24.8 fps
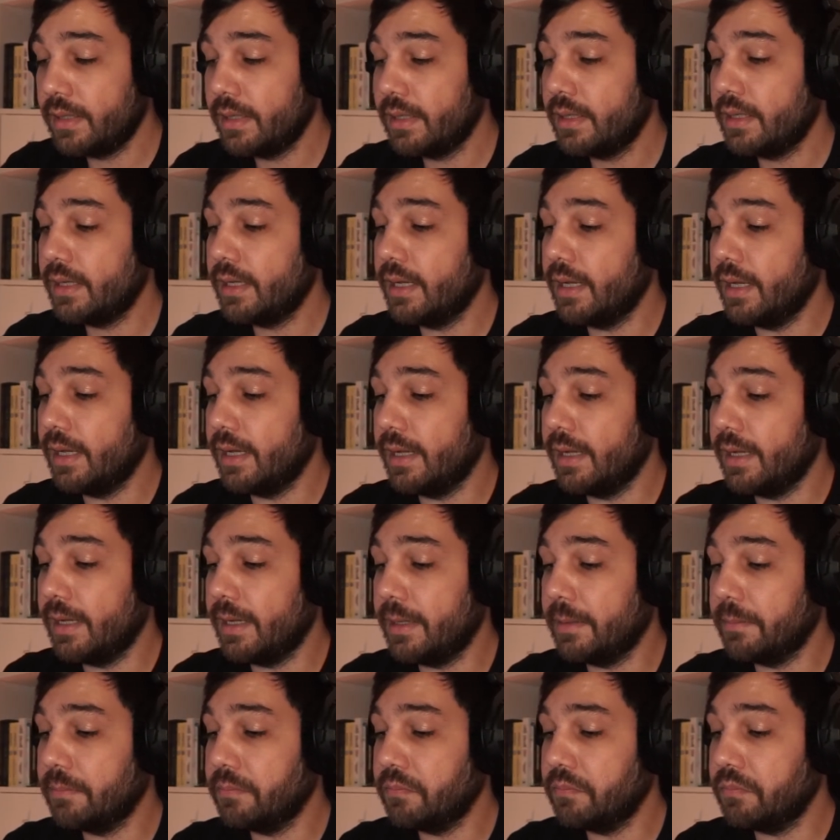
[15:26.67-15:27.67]

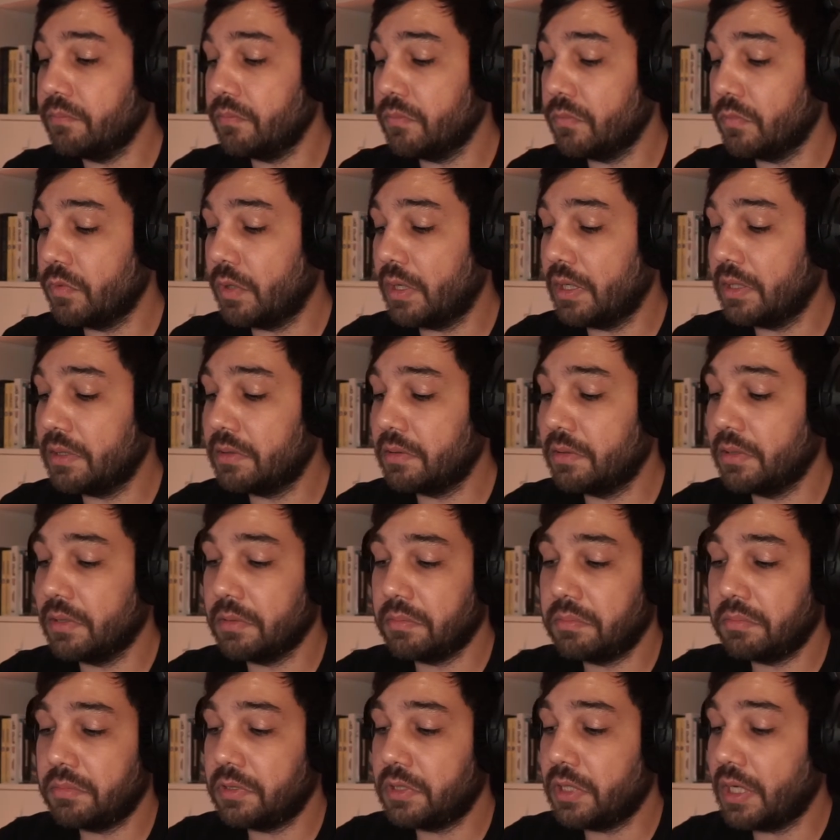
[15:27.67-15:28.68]
Right, the
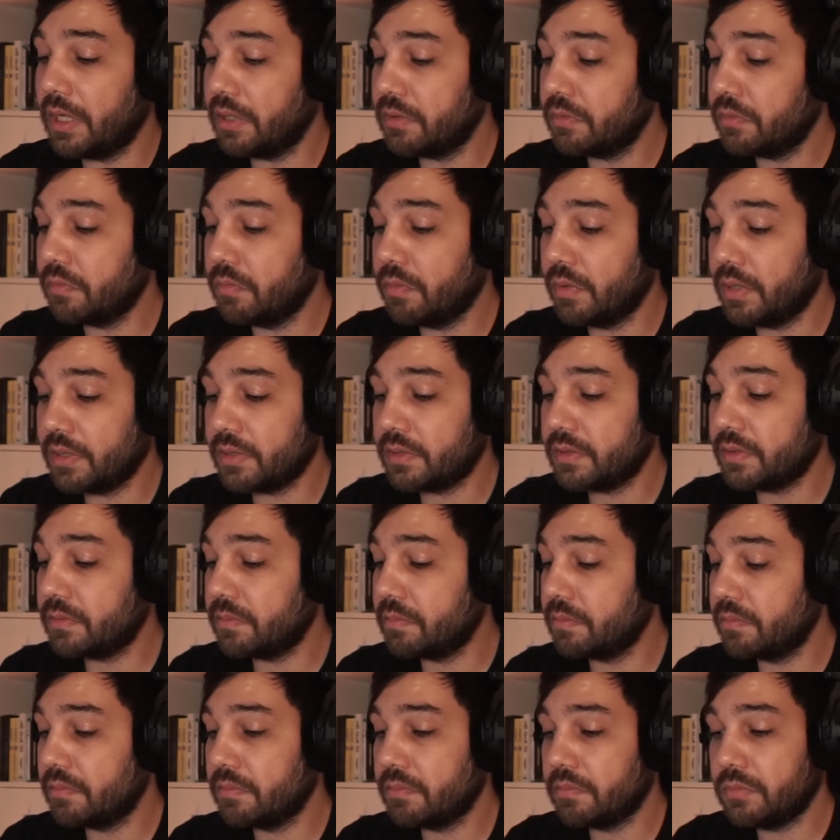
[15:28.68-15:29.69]
chat works
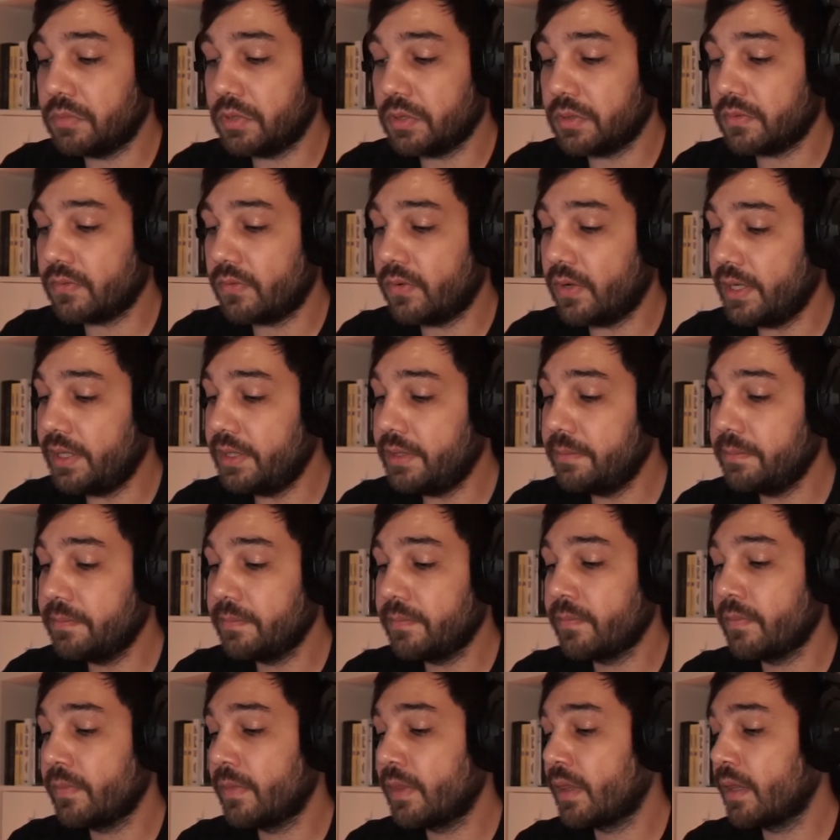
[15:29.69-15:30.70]
just fine.
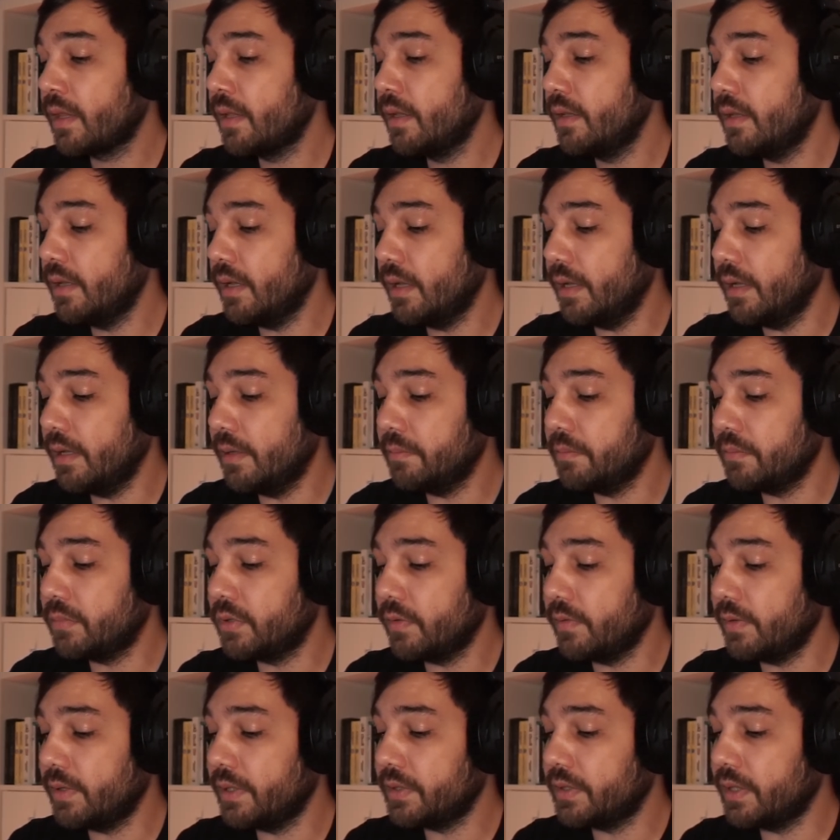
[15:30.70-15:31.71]
So
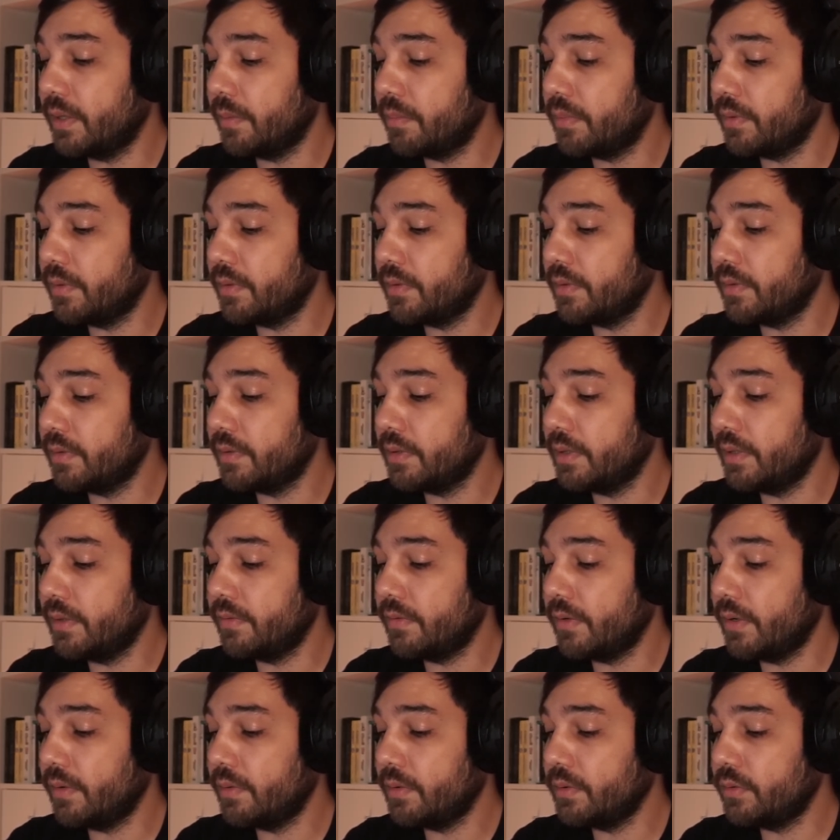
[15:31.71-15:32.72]
for example, if
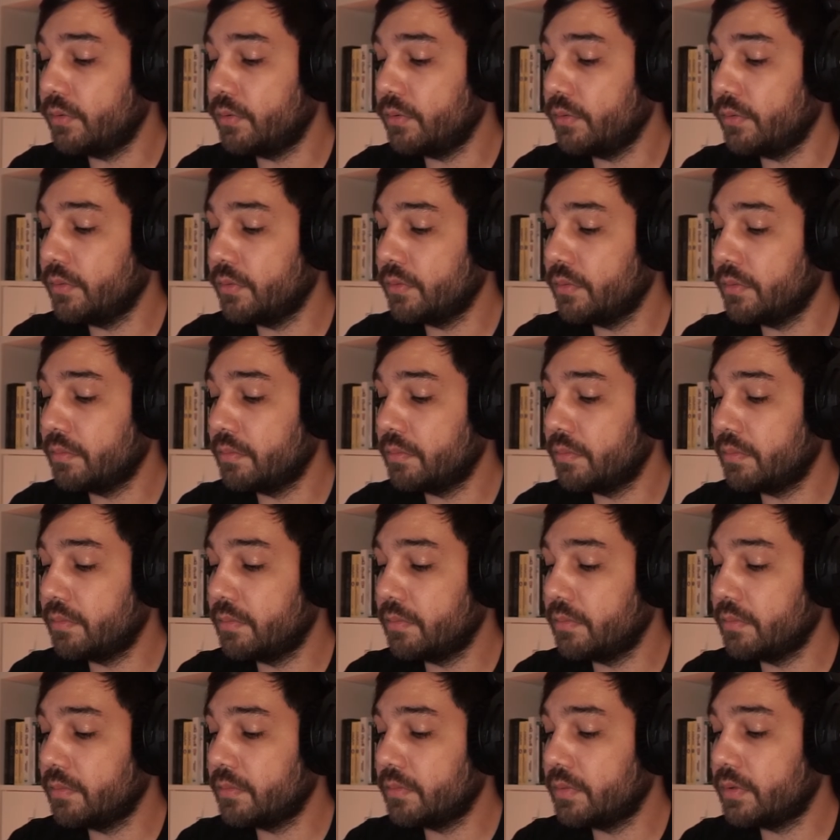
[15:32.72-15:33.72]
I want to
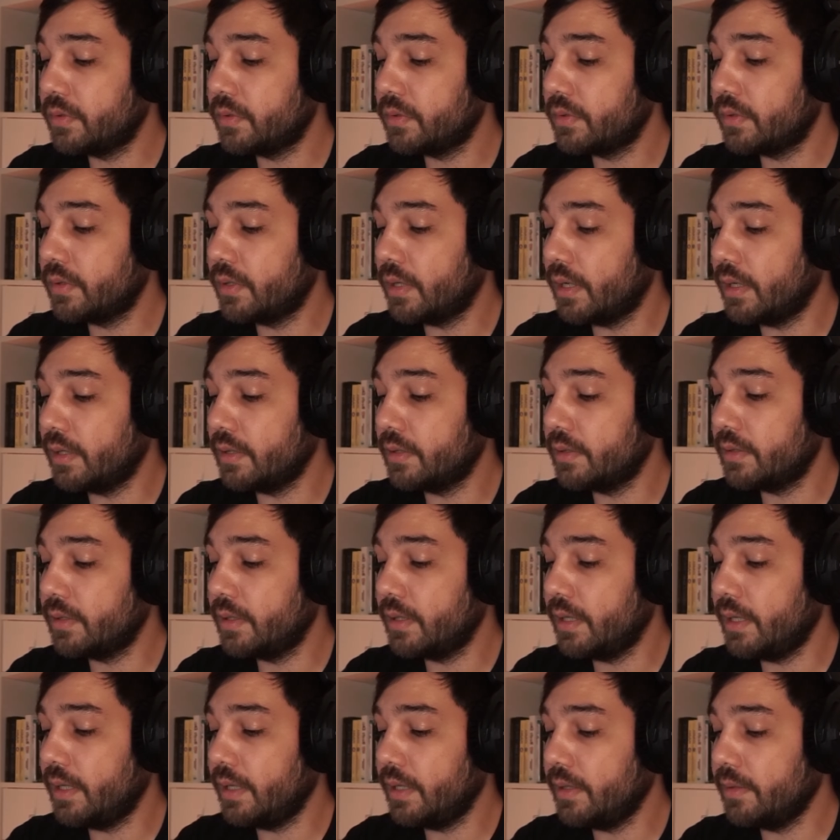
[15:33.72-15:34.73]
start
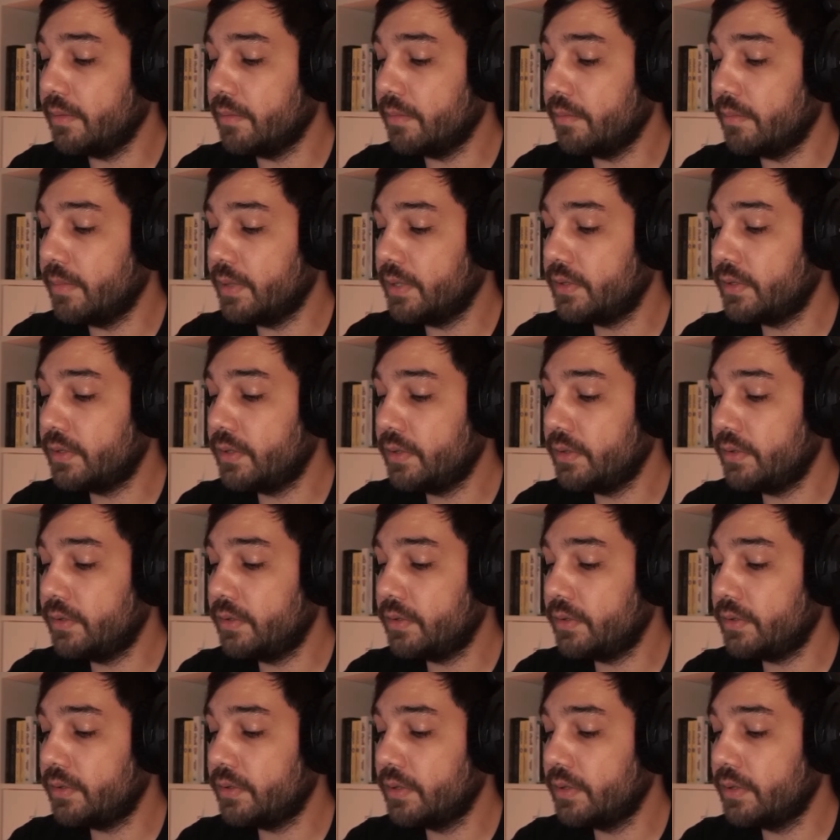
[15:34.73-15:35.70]
a message,